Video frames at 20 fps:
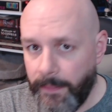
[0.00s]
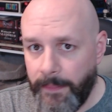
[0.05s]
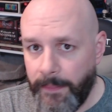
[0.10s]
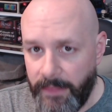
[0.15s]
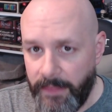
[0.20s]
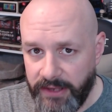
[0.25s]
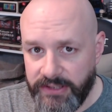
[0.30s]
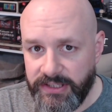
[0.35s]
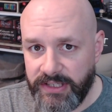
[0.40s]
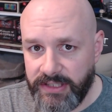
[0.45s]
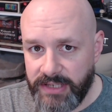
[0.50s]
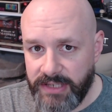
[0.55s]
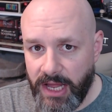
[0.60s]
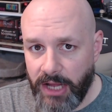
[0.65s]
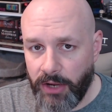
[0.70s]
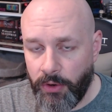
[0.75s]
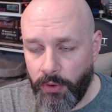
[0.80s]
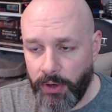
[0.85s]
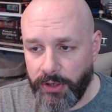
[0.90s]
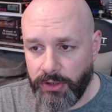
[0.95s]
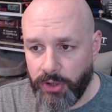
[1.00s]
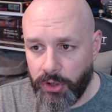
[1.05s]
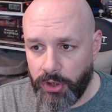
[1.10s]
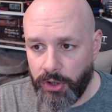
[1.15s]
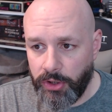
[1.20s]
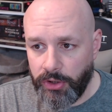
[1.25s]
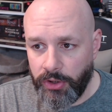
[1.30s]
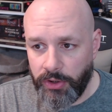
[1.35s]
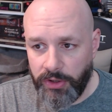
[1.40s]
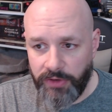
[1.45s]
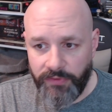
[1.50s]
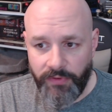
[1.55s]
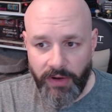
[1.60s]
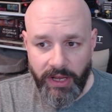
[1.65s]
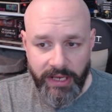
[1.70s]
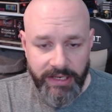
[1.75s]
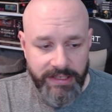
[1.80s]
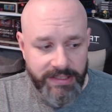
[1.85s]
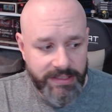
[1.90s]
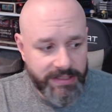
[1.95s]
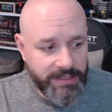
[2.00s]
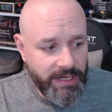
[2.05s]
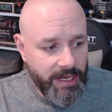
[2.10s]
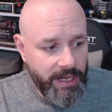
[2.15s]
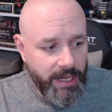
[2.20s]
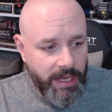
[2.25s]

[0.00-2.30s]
this is not going to hurt your device.